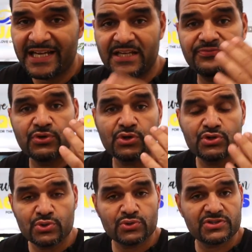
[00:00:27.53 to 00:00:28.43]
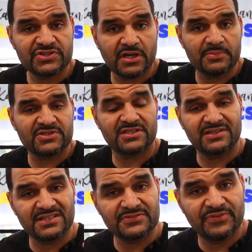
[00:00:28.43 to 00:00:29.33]
If you're new to sumps,
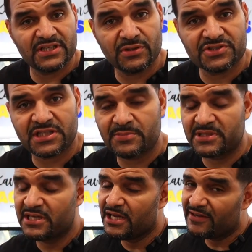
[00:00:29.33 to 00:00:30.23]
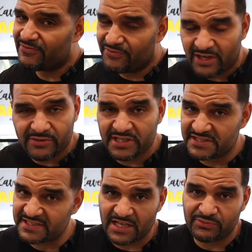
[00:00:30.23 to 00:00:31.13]
this video is gonna be very
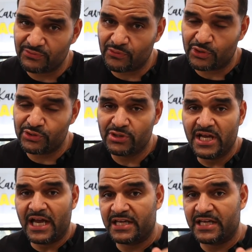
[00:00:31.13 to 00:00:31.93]
insightful for you.